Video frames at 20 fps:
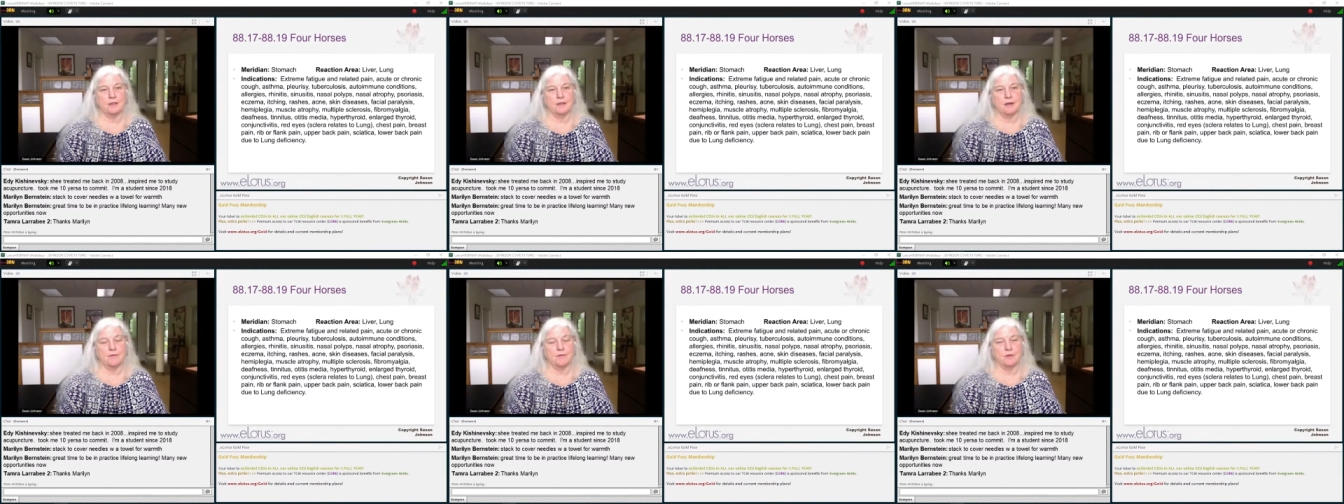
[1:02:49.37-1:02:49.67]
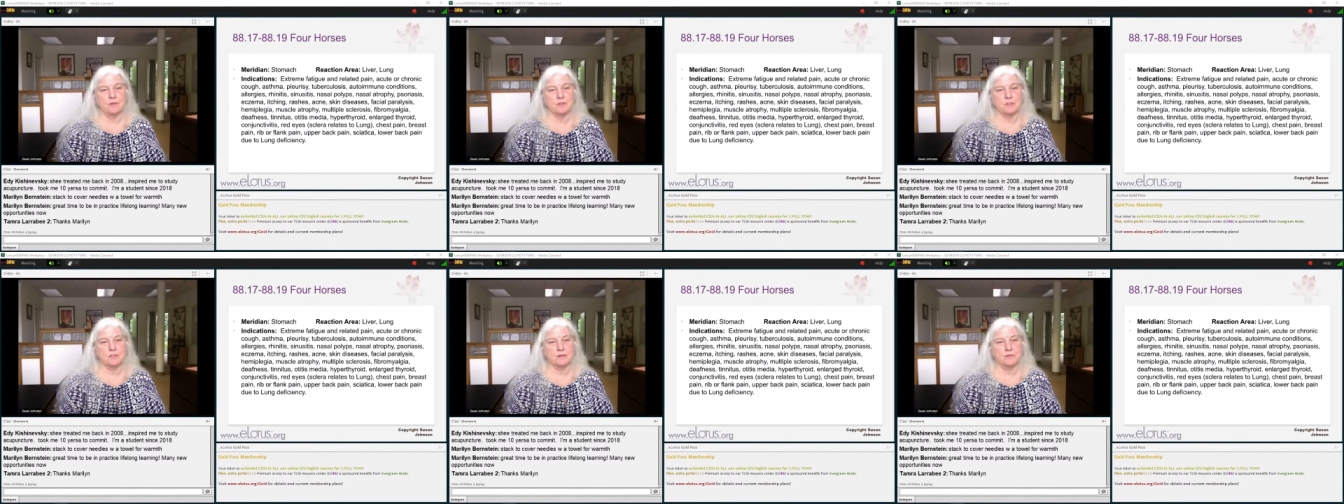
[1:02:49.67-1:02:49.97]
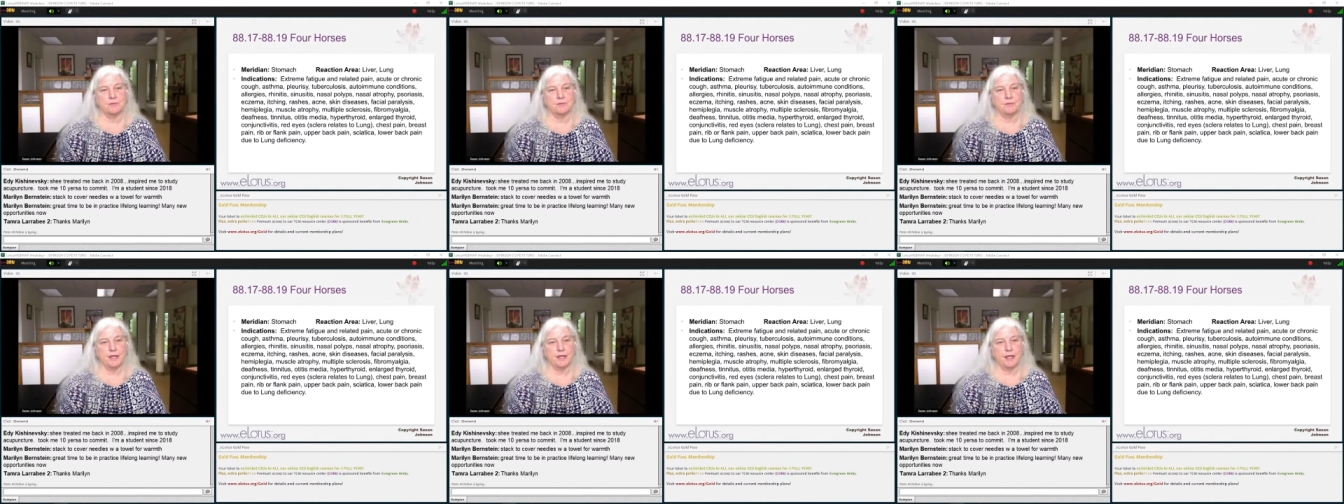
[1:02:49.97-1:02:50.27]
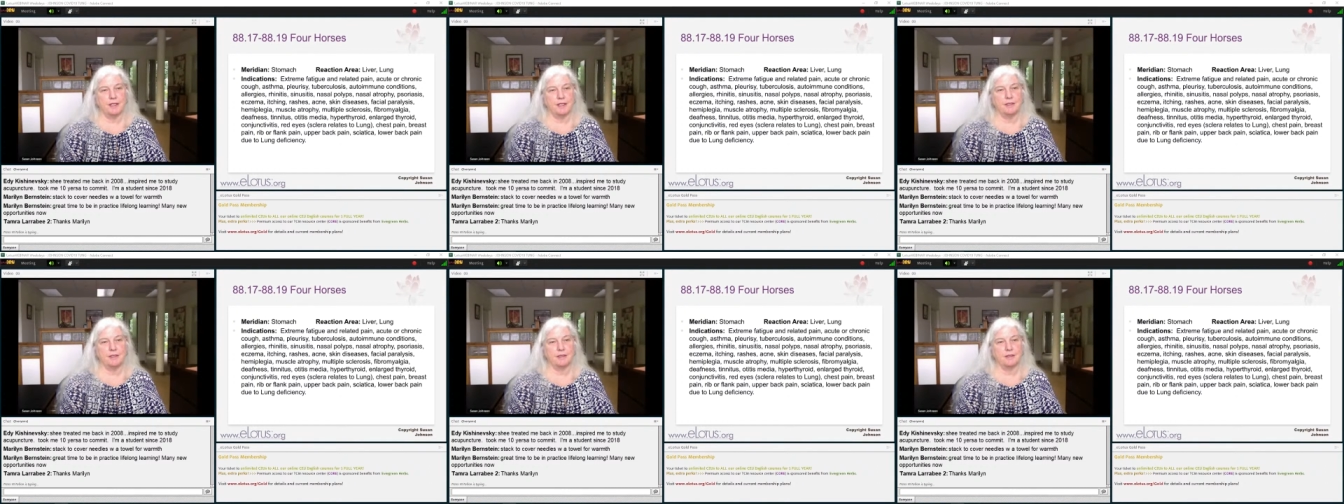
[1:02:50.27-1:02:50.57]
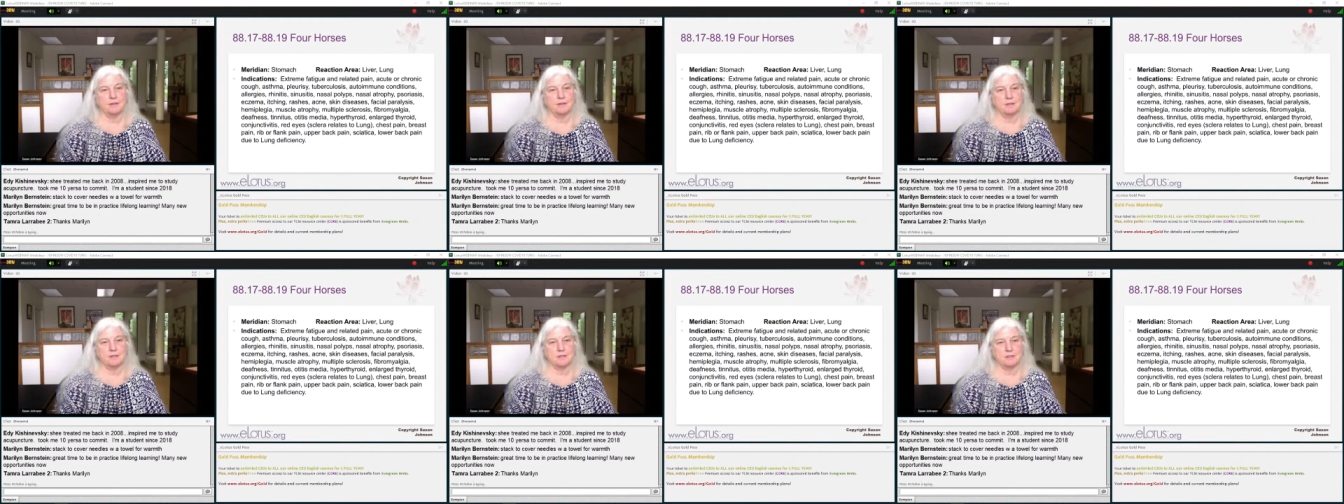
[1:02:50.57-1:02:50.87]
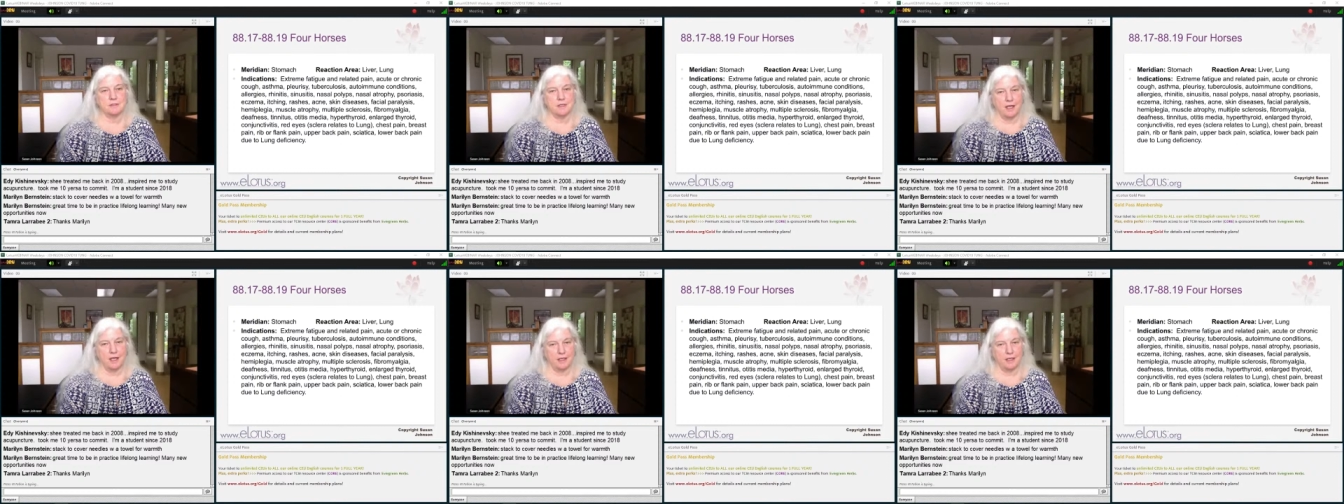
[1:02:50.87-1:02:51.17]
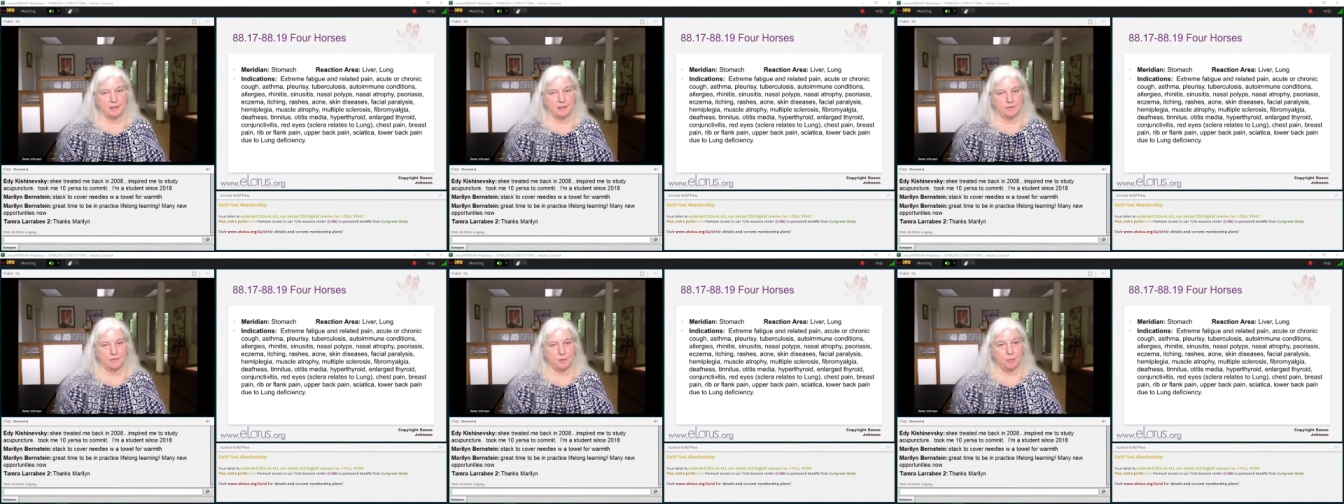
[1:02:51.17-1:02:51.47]
governs the flank and the
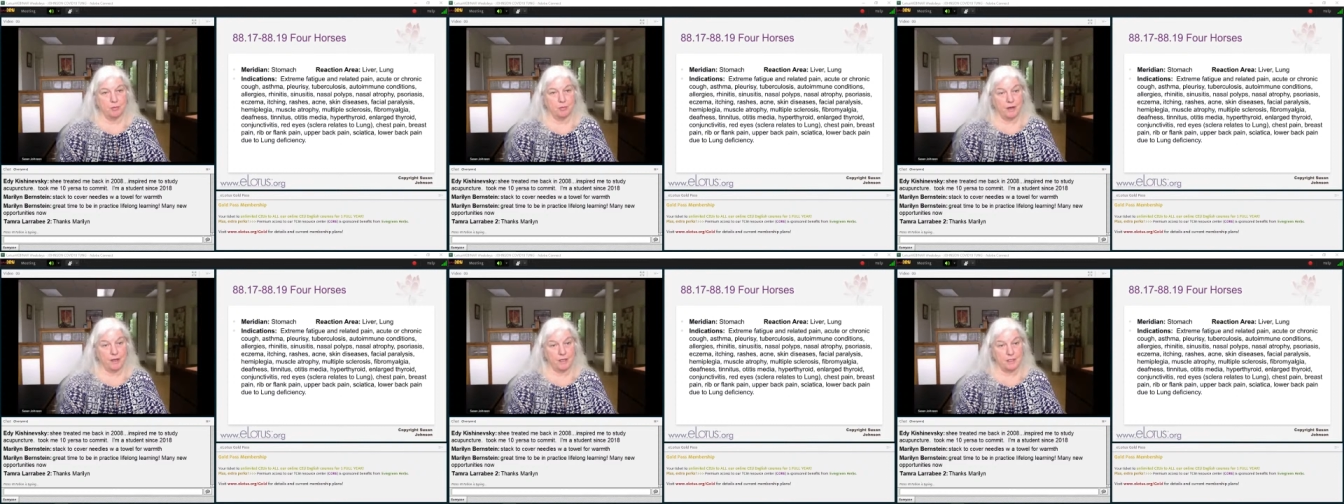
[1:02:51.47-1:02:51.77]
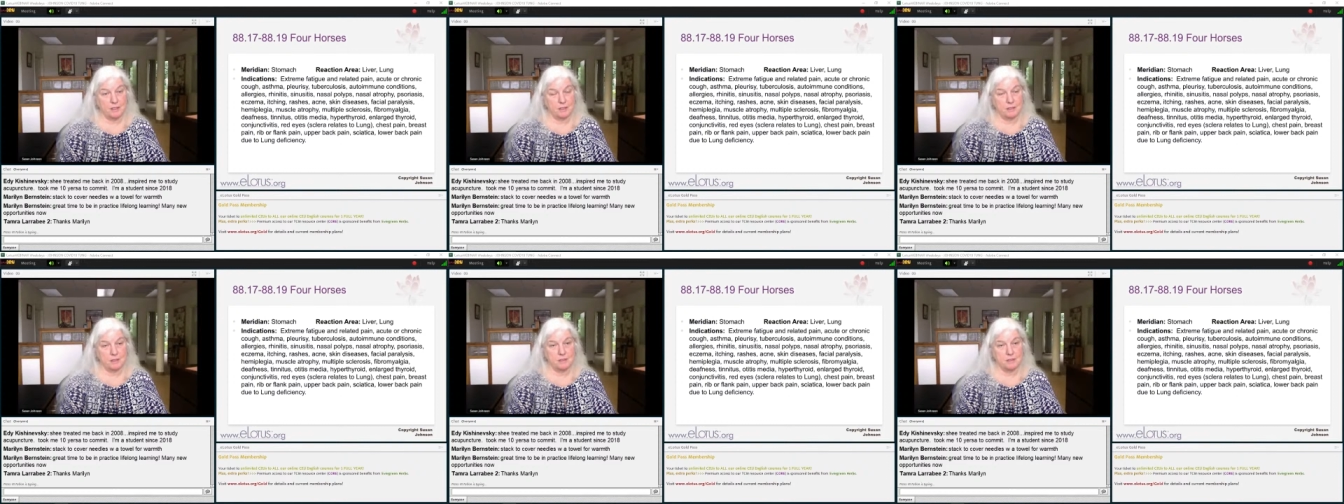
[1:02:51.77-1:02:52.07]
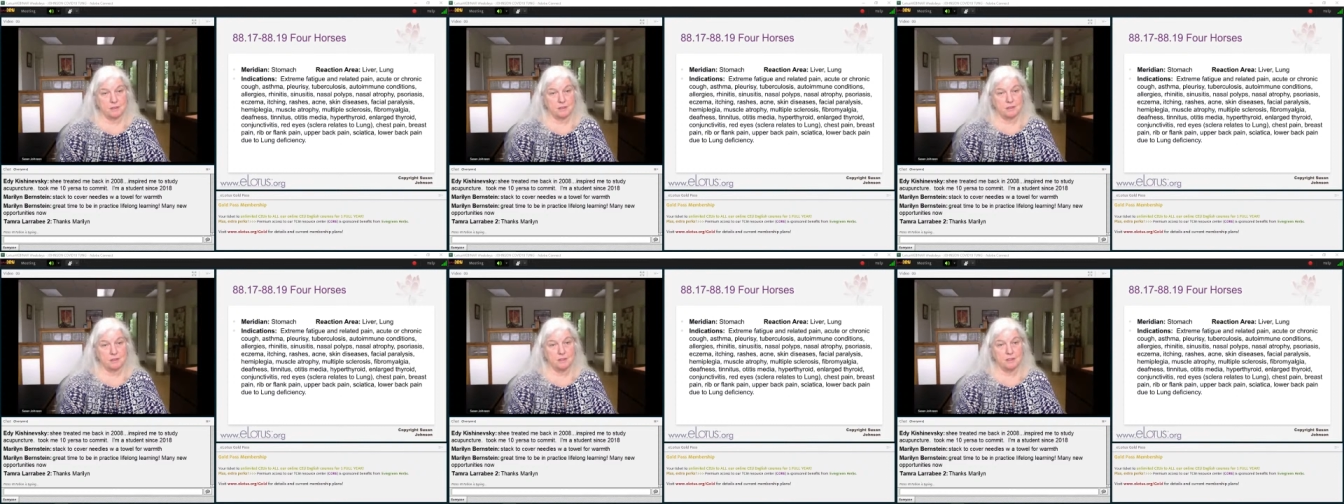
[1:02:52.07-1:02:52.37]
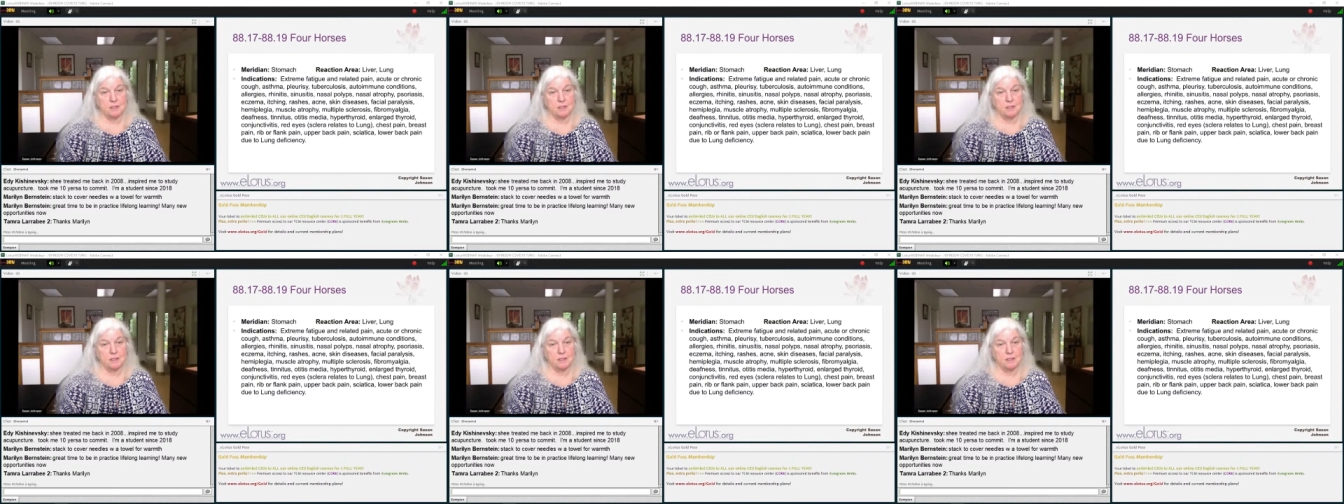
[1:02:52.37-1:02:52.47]
side of the breast.